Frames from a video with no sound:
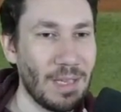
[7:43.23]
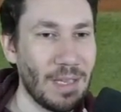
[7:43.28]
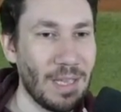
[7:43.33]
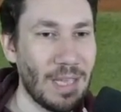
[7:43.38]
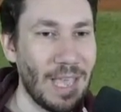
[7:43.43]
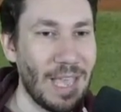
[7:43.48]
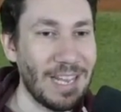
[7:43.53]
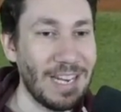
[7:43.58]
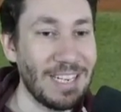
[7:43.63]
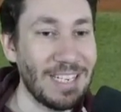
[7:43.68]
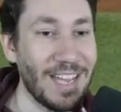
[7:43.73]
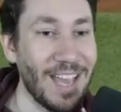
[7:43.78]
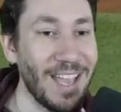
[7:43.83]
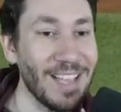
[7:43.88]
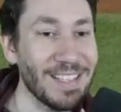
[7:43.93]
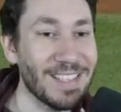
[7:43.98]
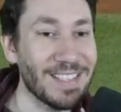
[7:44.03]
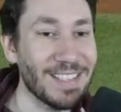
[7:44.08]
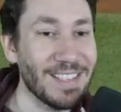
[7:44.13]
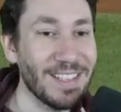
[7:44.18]
And he
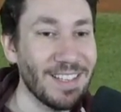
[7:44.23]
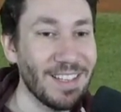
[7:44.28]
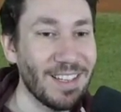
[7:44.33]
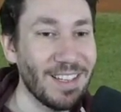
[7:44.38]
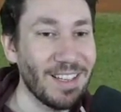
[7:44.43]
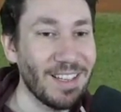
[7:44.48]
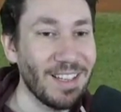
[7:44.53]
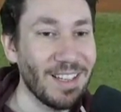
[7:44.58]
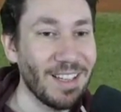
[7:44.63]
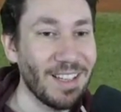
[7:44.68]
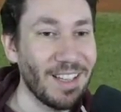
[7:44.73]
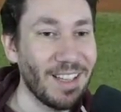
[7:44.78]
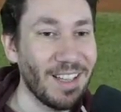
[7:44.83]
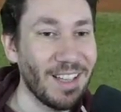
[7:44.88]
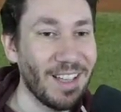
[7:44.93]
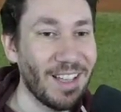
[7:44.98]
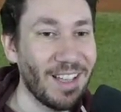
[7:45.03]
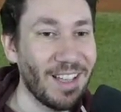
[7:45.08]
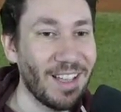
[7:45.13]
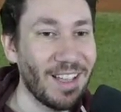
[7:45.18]
does.
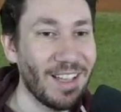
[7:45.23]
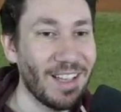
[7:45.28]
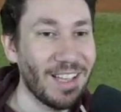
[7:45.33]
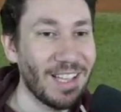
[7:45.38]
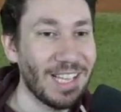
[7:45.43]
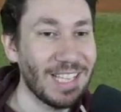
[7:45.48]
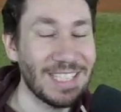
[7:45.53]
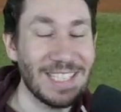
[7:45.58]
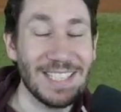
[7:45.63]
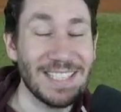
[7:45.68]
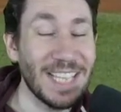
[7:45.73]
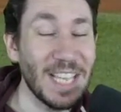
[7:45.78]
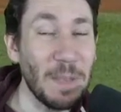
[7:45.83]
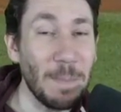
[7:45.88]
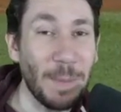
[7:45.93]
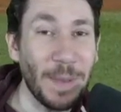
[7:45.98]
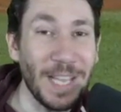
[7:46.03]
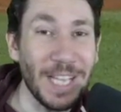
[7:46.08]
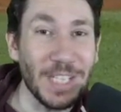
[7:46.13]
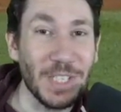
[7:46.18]
It's the same
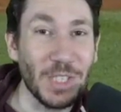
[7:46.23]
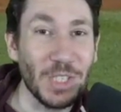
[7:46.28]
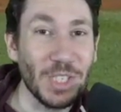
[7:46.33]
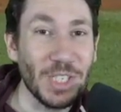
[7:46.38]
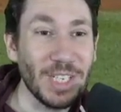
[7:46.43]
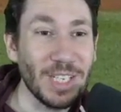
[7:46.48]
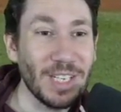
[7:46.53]
pitch.